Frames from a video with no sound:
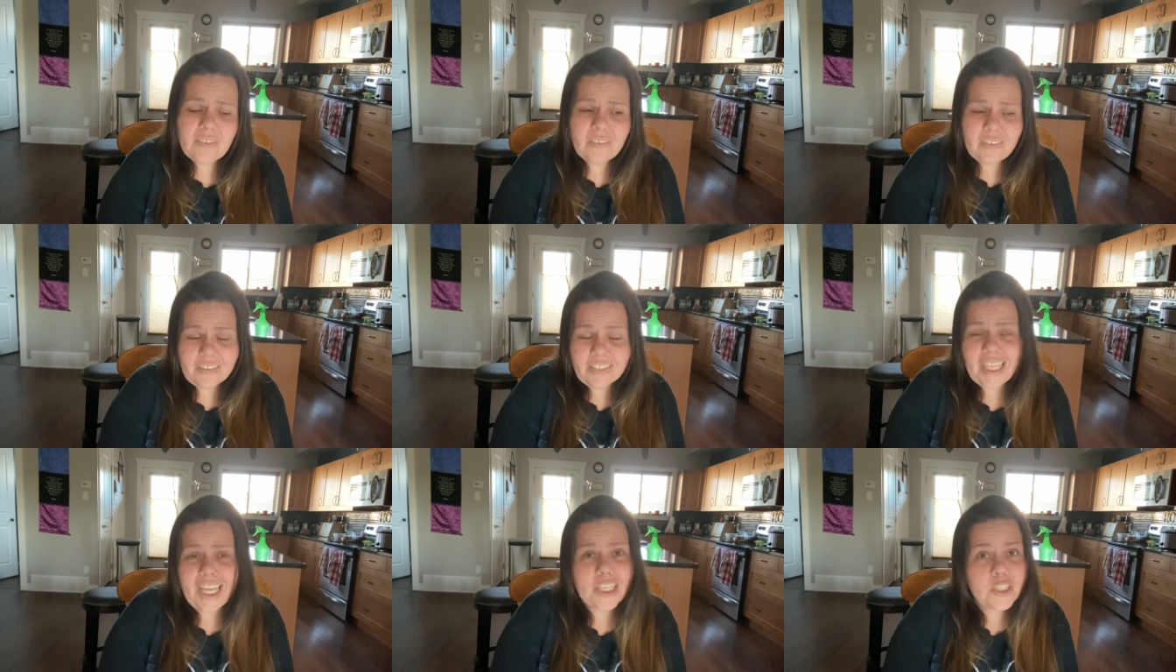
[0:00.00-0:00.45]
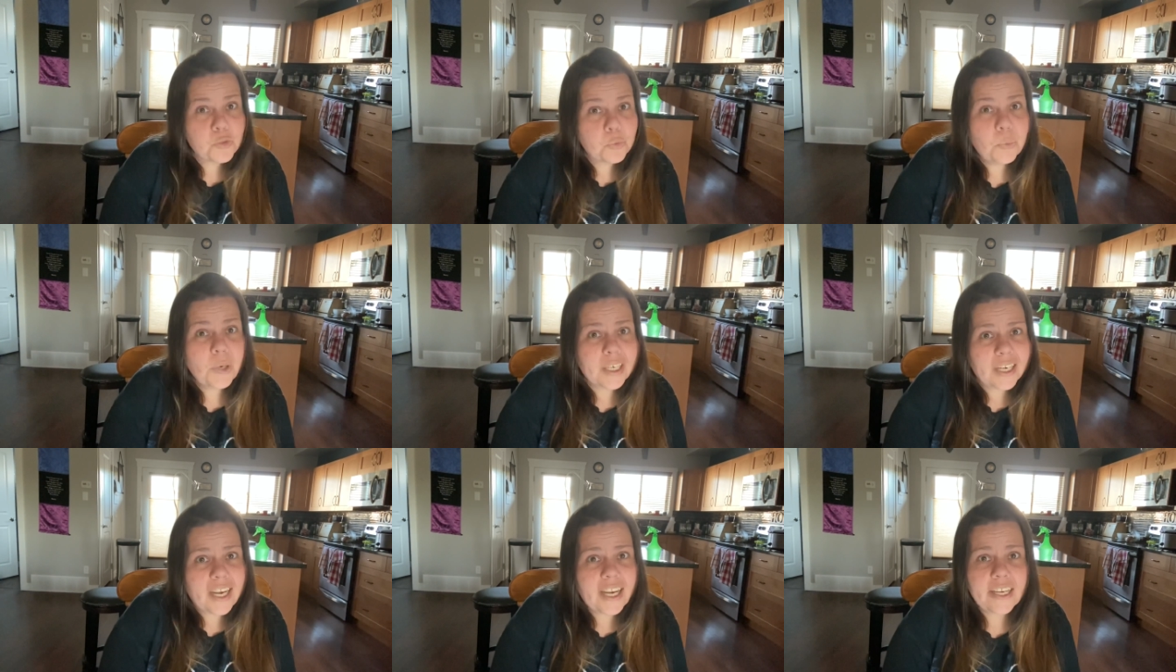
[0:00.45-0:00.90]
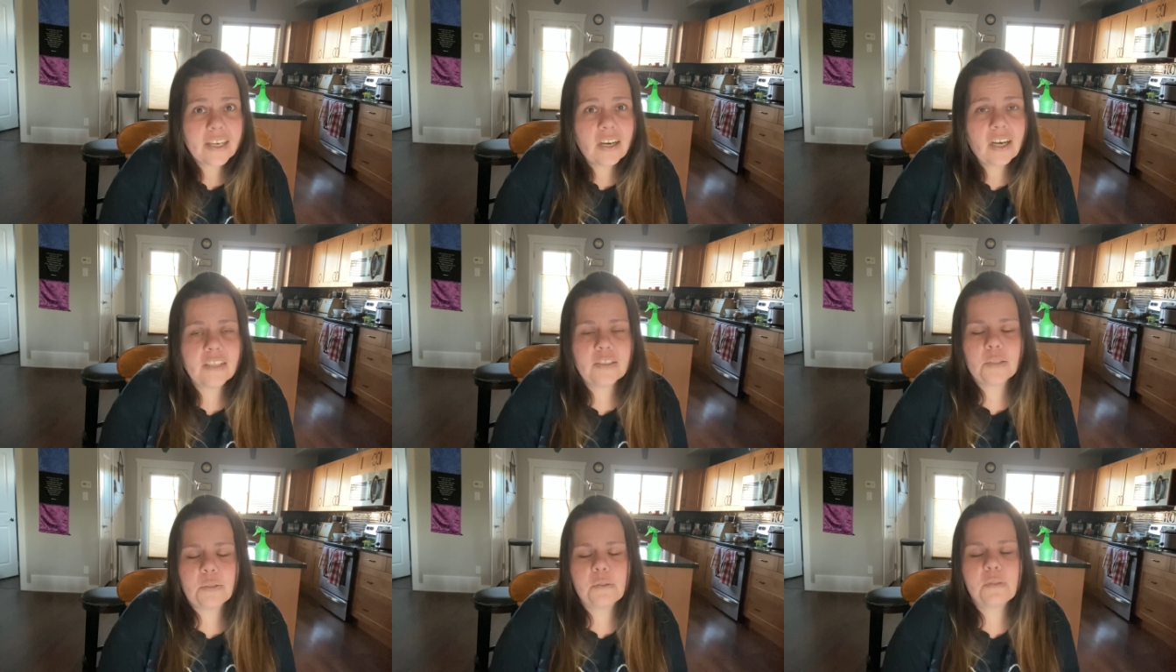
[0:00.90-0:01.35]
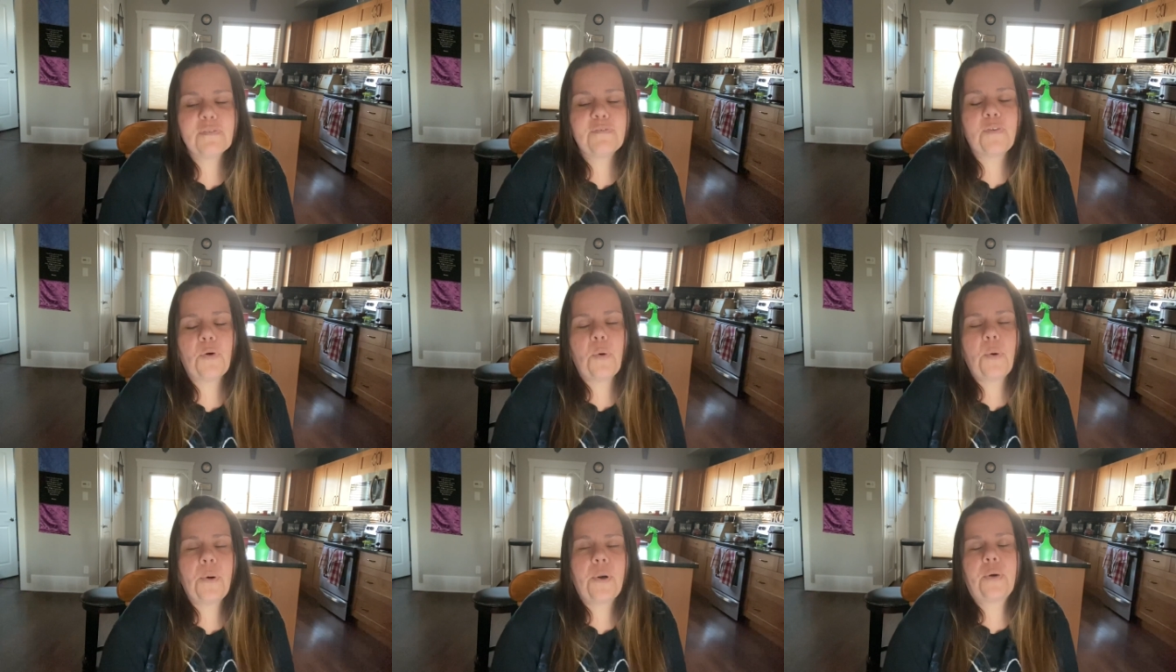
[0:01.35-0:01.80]
That's what I got those
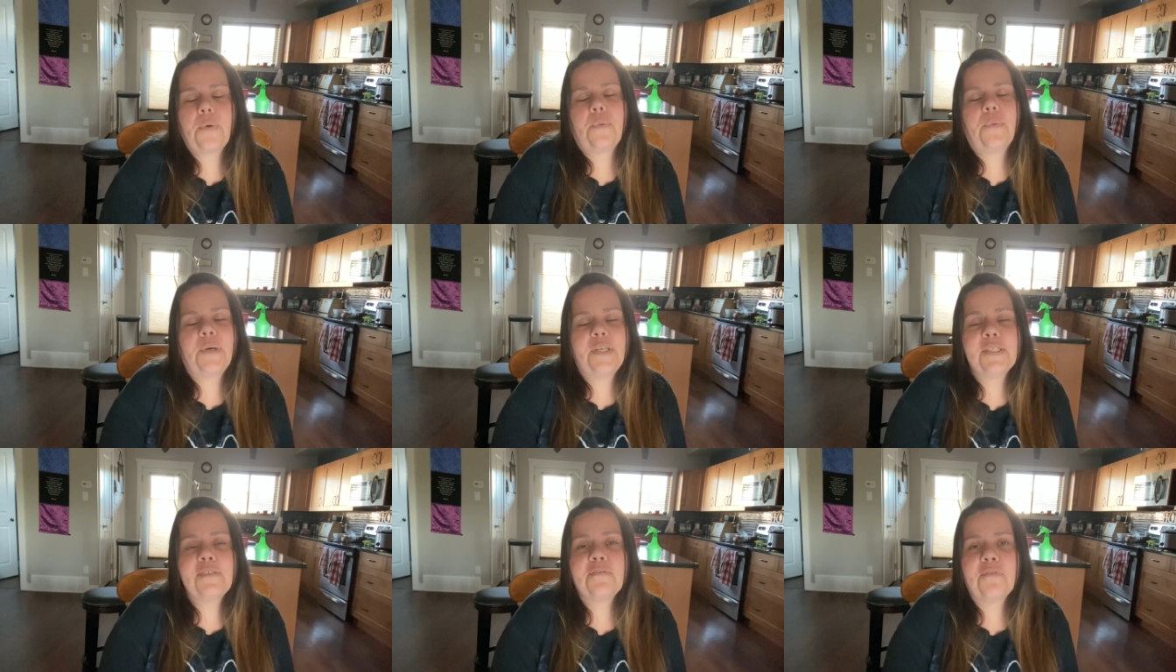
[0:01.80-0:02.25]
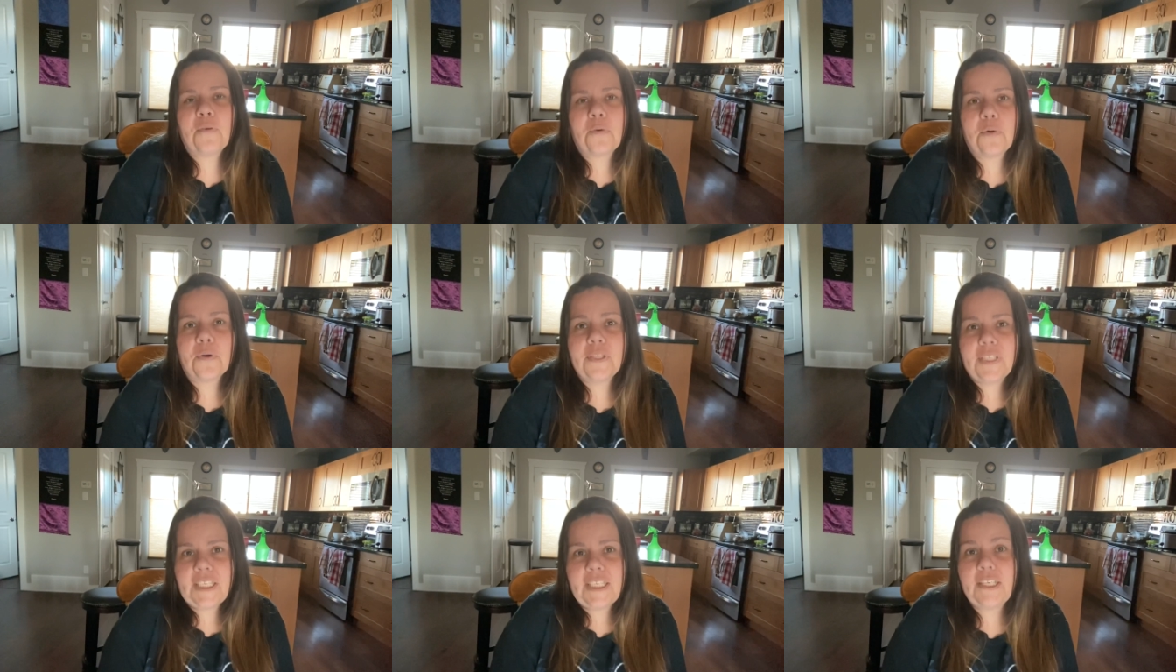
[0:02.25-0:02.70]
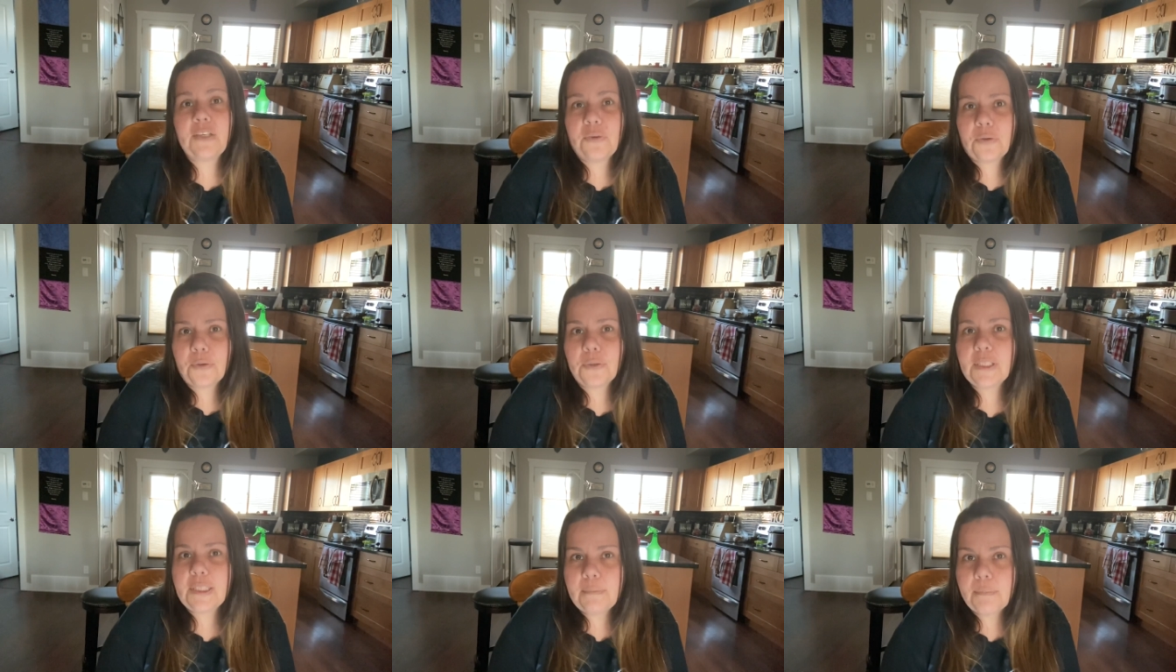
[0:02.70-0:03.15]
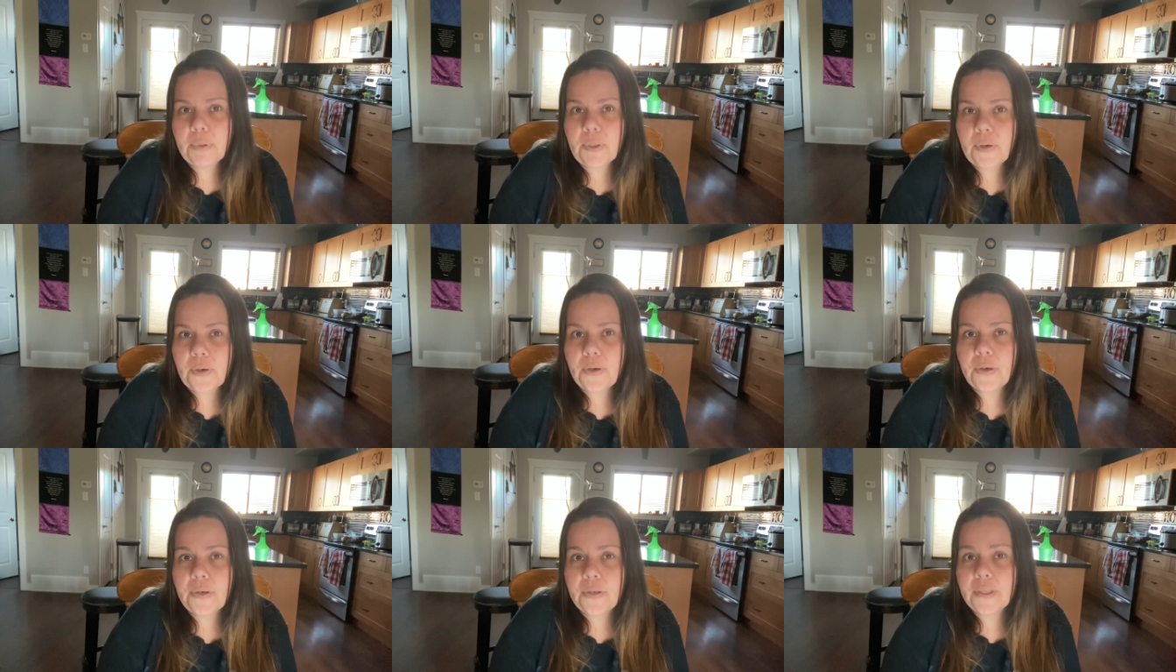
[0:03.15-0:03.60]
for, was for the early
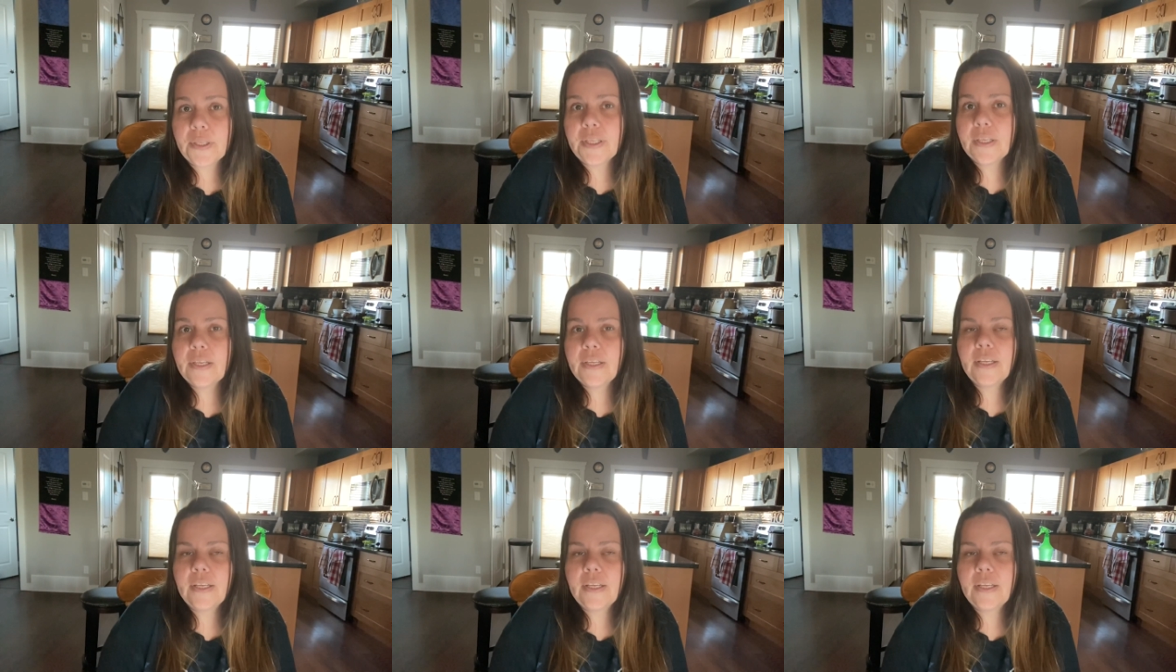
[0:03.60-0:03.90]
bird